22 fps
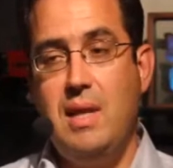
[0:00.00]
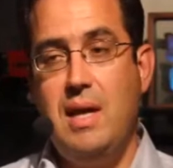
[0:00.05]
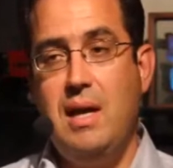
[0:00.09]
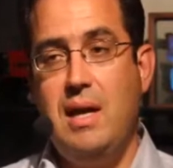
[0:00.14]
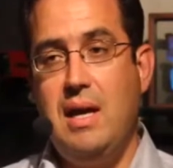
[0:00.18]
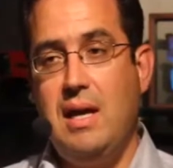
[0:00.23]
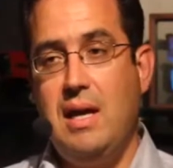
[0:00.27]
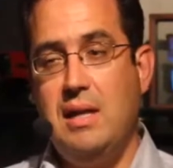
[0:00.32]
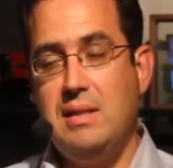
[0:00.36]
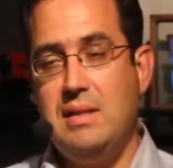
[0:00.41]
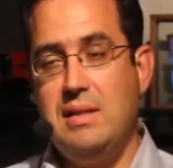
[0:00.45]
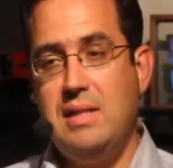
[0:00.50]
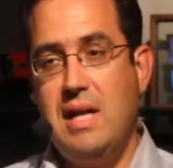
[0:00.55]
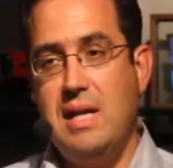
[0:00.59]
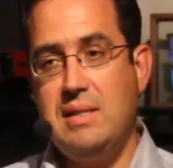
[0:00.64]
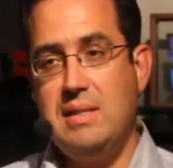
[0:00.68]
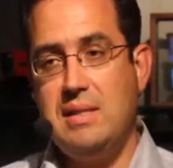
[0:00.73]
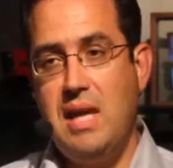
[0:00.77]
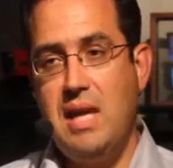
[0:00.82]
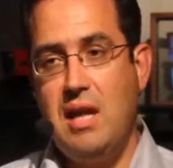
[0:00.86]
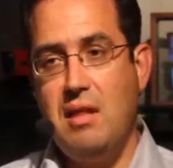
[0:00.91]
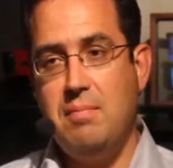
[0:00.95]

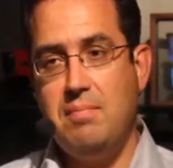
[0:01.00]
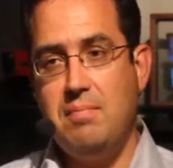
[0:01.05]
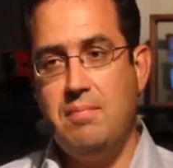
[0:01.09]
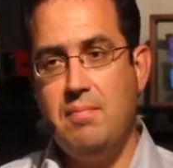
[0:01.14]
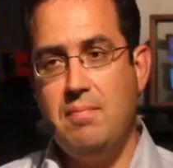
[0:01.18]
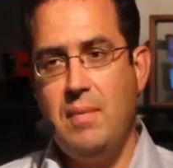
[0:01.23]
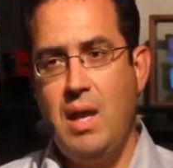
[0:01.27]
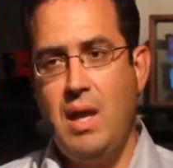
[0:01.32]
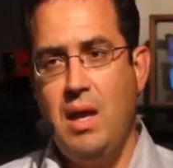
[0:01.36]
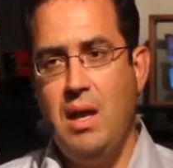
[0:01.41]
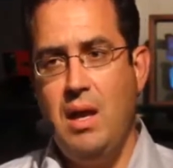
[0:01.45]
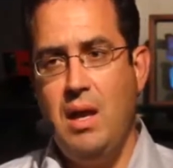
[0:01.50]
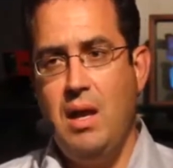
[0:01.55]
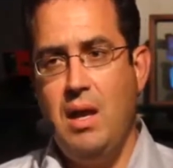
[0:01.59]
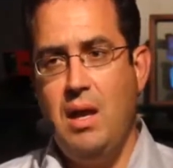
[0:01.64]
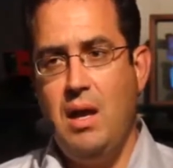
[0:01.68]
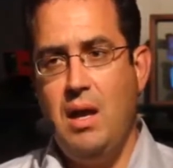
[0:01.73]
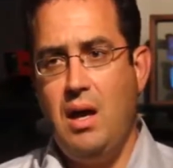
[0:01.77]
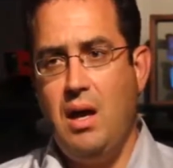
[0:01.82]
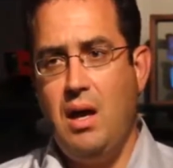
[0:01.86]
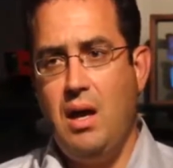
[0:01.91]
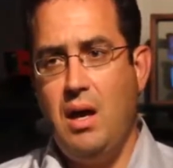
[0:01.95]
StatsCan.
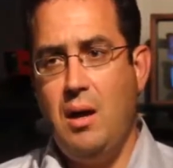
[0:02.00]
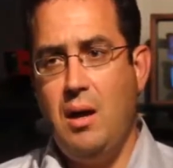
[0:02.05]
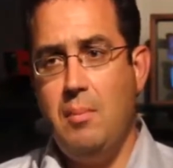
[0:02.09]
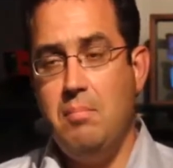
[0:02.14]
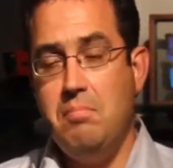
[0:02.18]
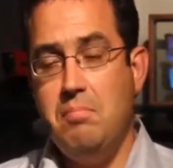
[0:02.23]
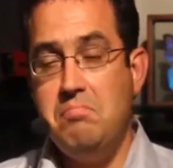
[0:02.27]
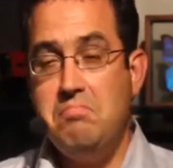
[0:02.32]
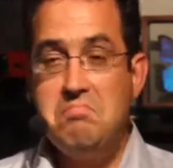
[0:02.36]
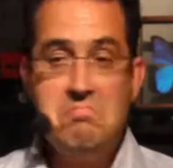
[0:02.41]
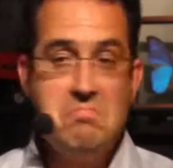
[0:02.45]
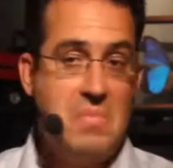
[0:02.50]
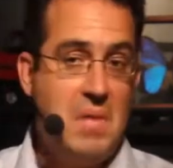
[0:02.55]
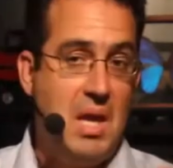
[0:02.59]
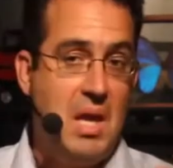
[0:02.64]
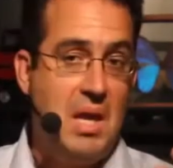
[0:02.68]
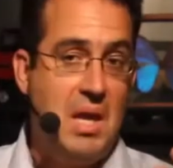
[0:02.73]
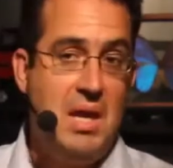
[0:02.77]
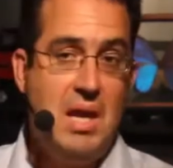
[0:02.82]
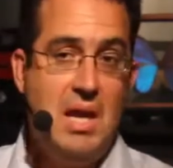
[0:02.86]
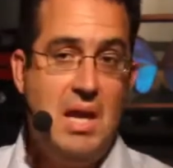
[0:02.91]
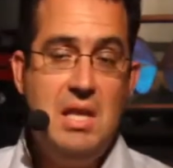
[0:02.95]

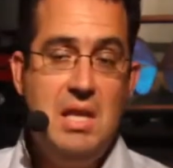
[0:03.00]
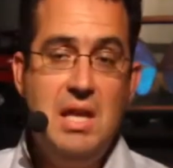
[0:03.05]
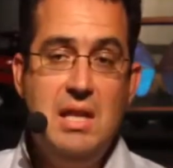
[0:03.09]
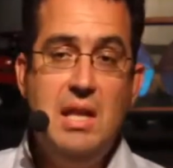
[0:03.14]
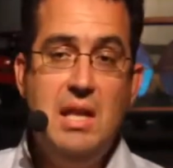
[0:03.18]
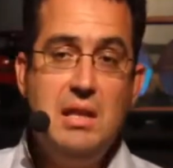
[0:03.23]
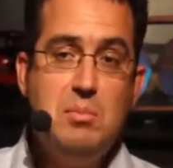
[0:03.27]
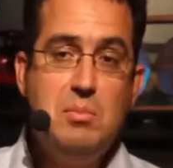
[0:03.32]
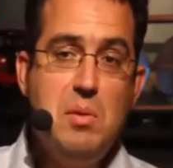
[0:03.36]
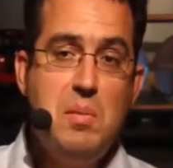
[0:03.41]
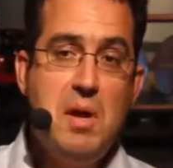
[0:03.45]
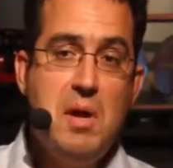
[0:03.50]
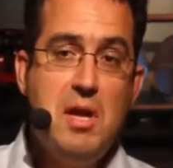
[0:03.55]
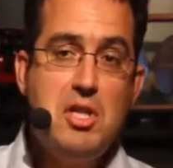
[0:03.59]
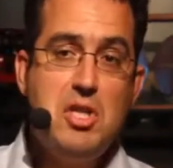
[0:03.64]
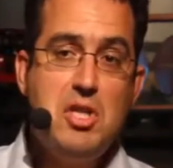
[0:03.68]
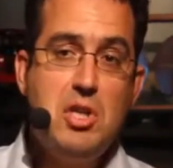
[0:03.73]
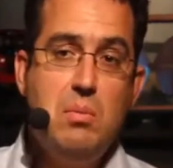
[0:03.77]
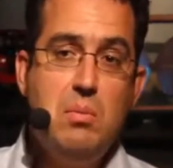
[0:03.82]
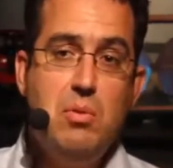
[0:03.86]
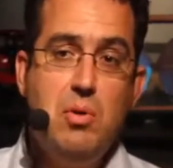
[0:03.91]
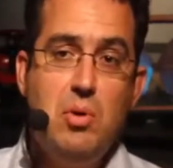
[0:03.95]
And then let me
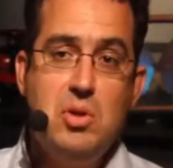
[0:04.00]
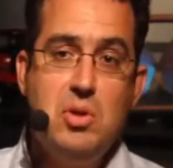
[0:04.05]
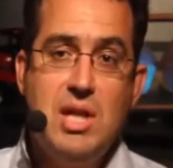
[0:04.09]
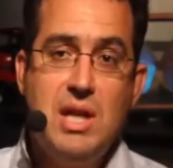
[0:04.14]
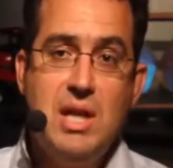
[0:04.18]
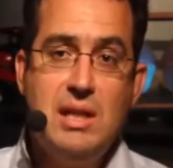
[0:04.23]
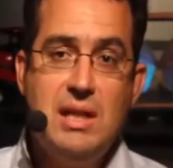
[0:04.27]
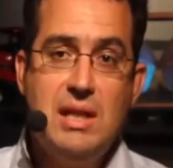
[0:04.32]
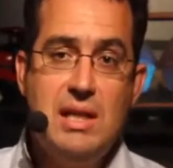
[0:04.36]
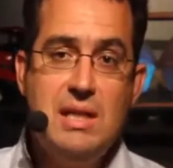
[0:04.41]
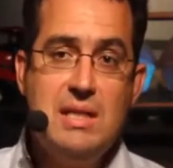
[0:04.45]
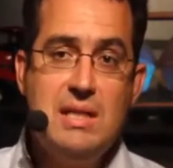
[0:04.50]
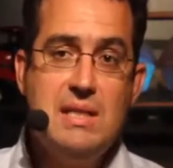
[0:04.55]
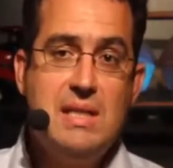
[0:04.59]
mention a project that is